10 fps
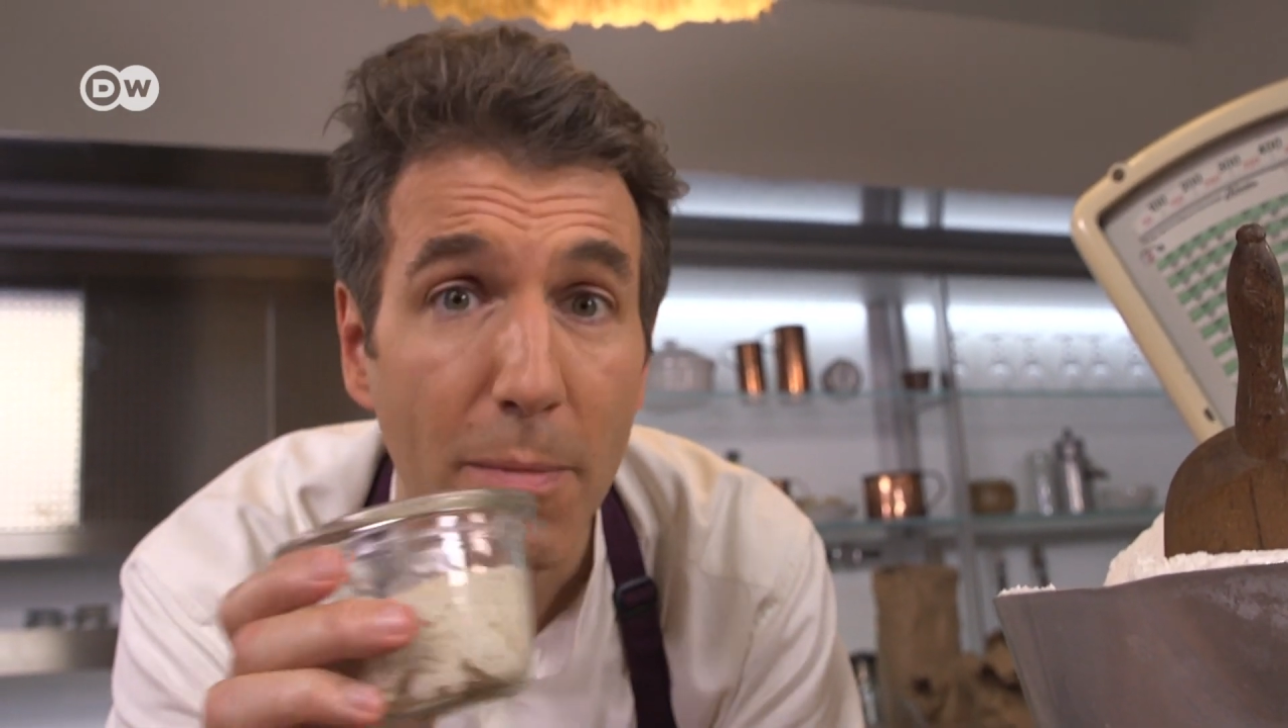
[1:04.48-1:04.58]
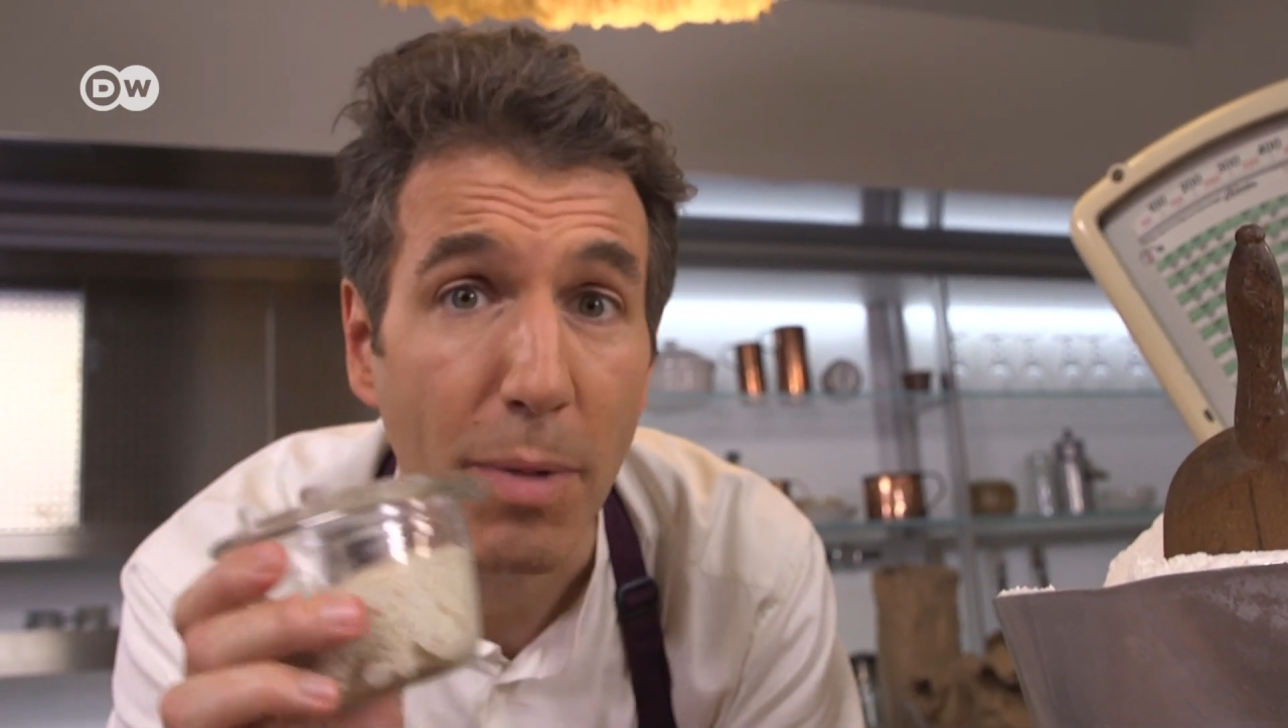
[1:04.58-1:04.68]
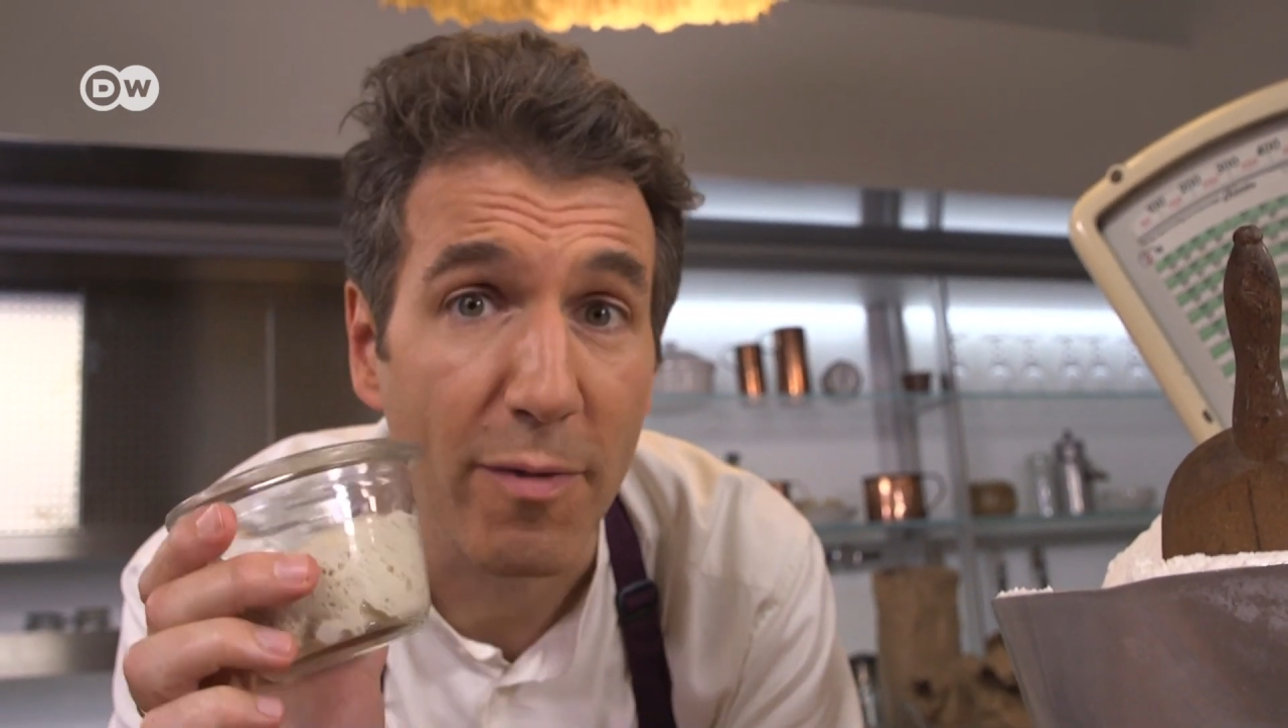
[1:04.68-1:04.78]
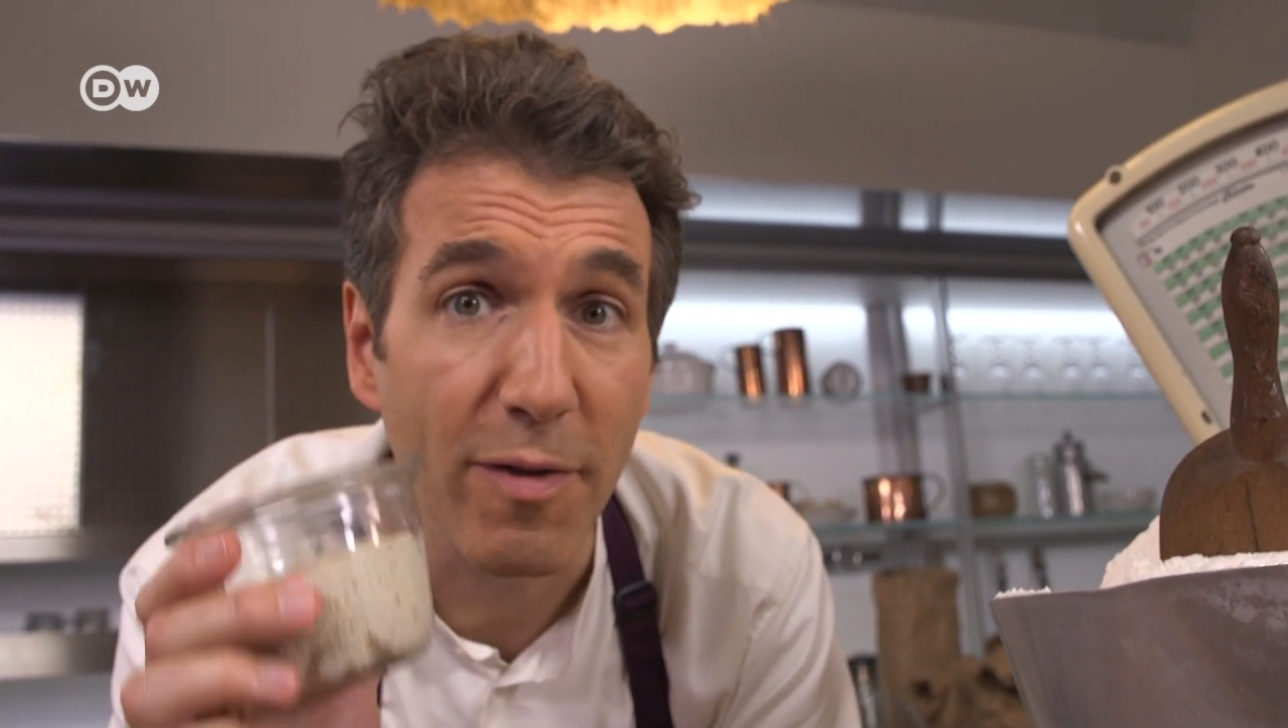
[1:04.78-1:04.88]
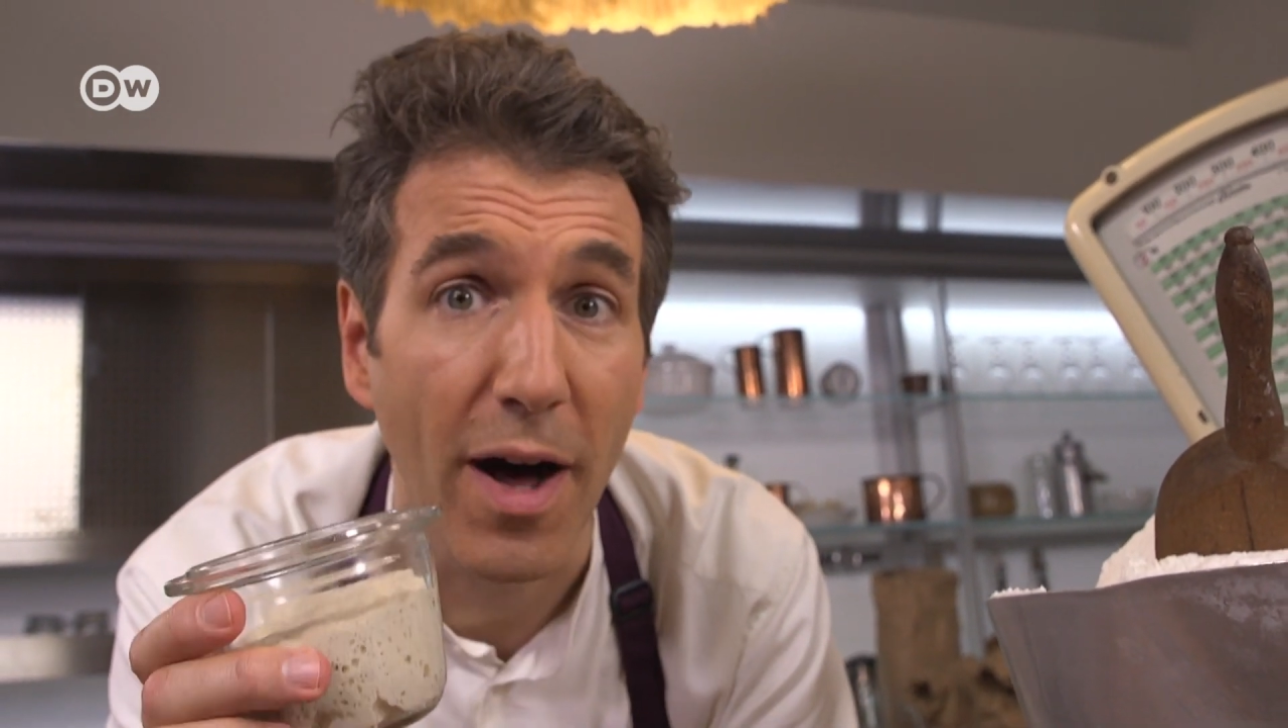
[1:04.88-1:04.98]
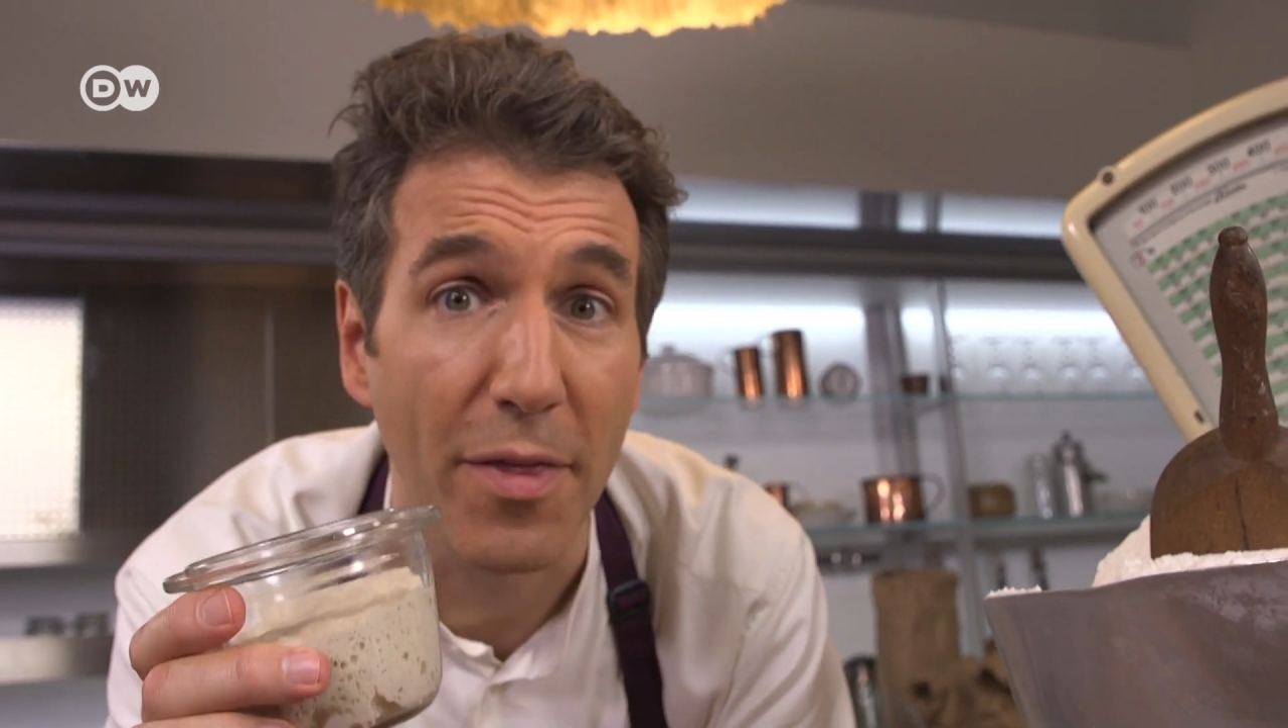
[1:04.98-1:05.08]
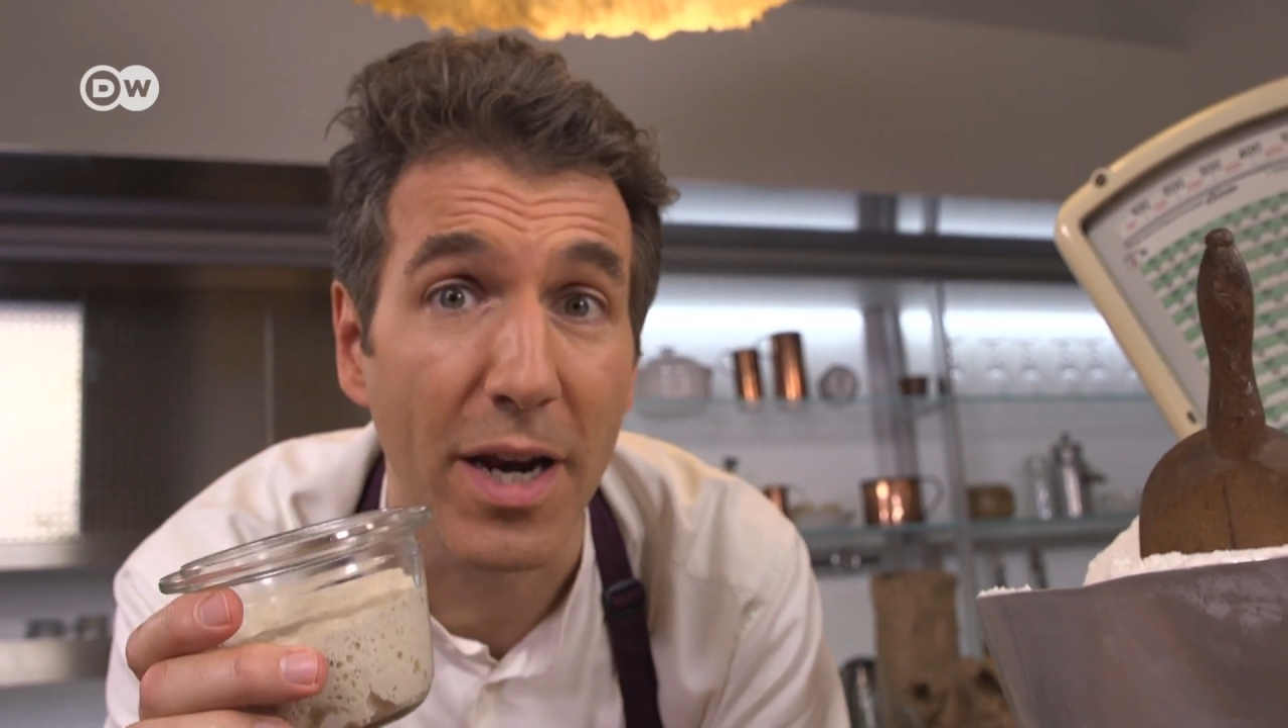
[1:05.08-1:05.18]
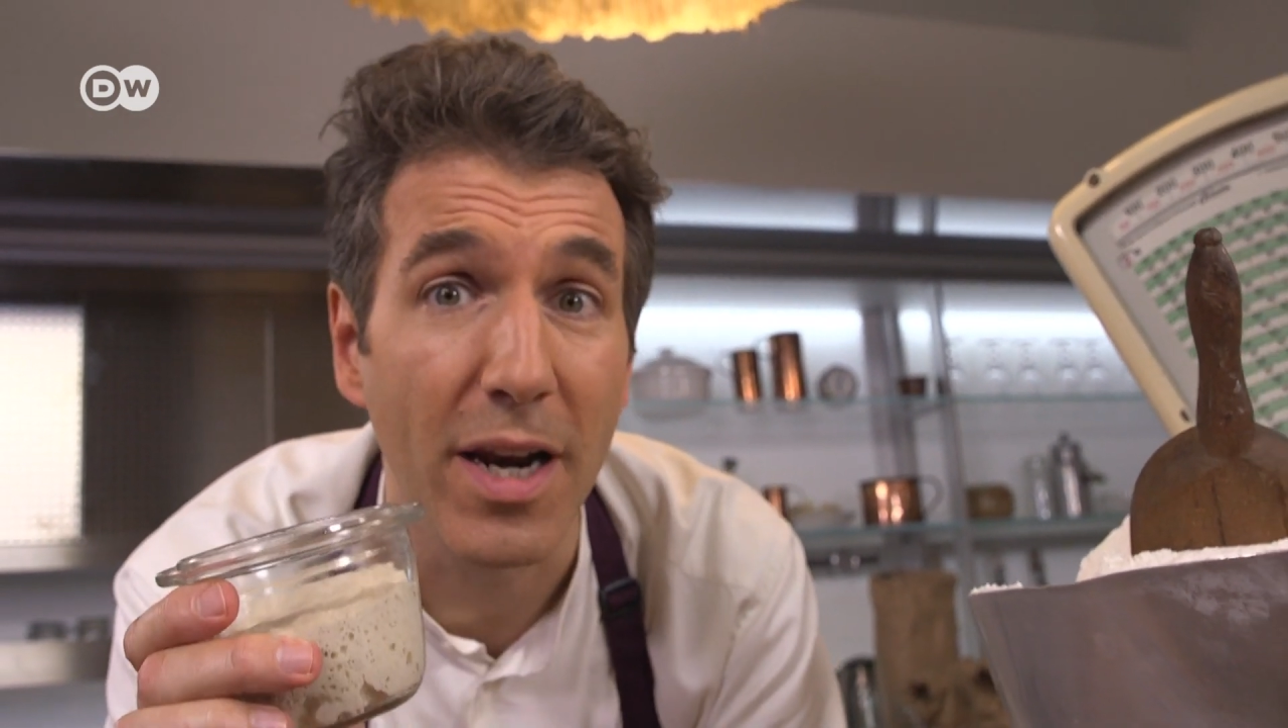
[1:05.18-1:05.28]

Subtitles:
By far the